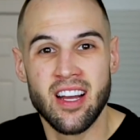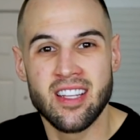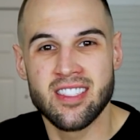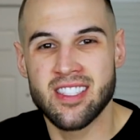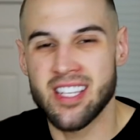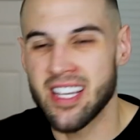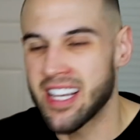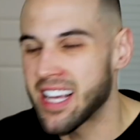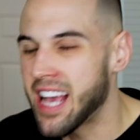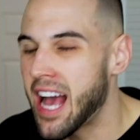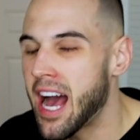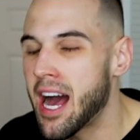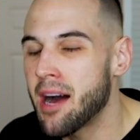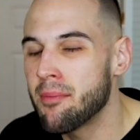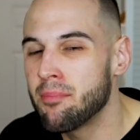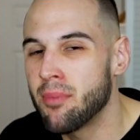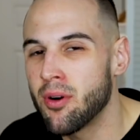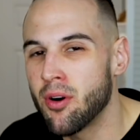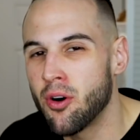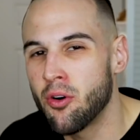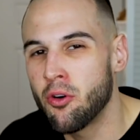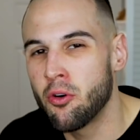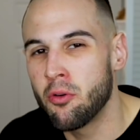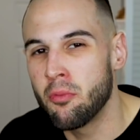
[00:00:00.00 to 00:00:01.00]
to
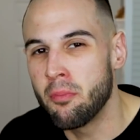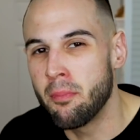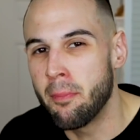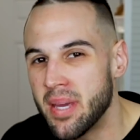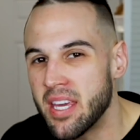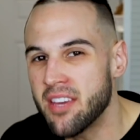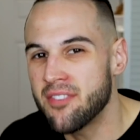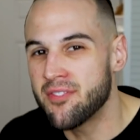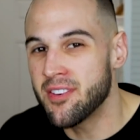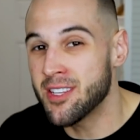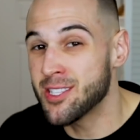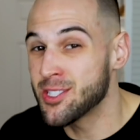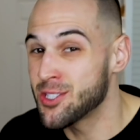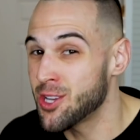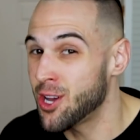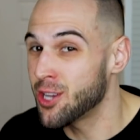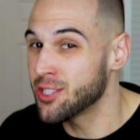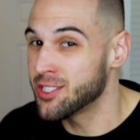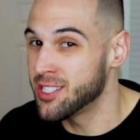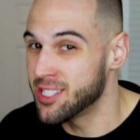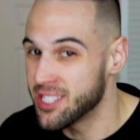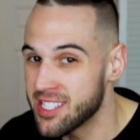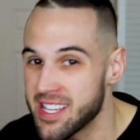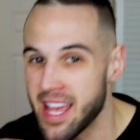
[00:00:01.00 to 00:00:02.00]
combo beef and sausage